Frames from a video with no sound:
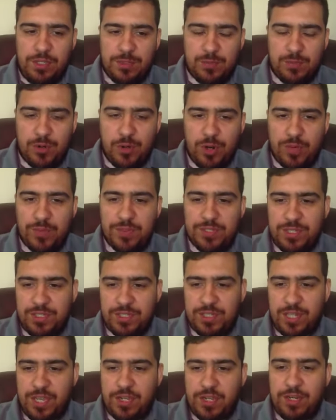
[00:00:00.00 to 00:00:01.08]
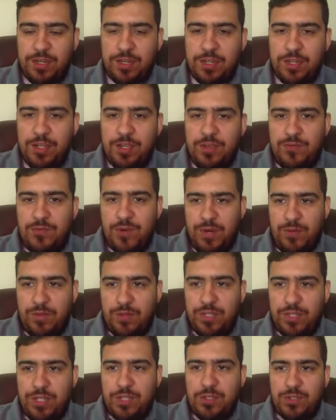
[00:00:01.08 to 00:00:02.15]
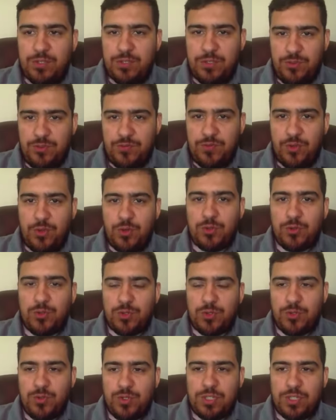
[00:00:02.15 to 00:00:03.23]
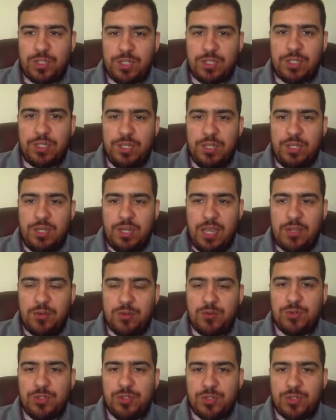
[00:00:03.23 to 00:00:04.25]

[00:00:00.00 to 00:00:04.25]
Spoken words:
program is designed for everything to flow through the landlord.